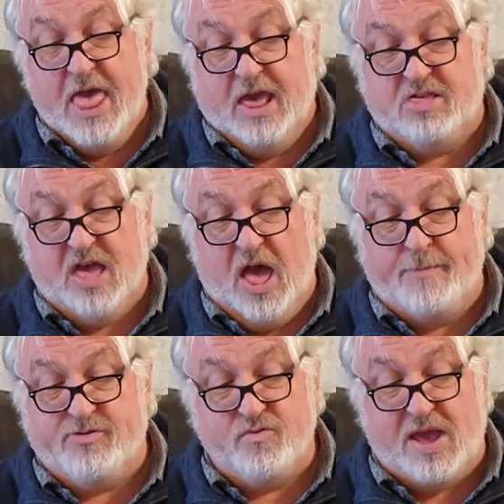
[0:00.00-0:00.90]
its
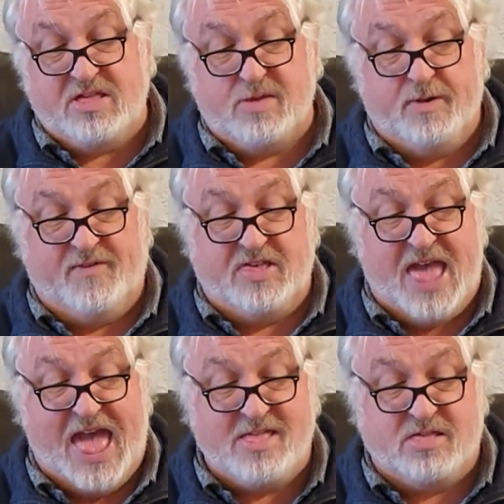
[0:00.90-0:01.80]
arms raised above its
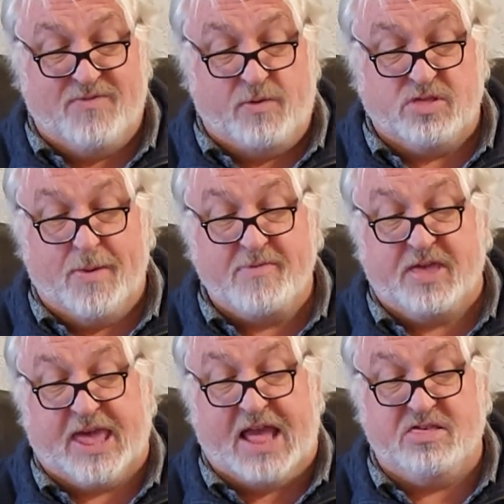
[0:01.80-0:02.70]
head as if it was about to
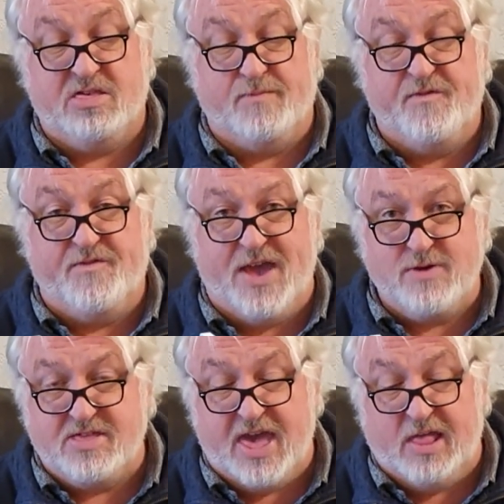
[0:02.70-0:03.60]
cast some
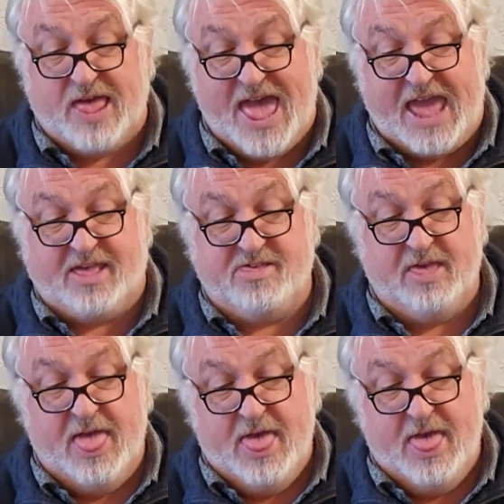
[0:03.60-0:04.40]
fairy tale hex.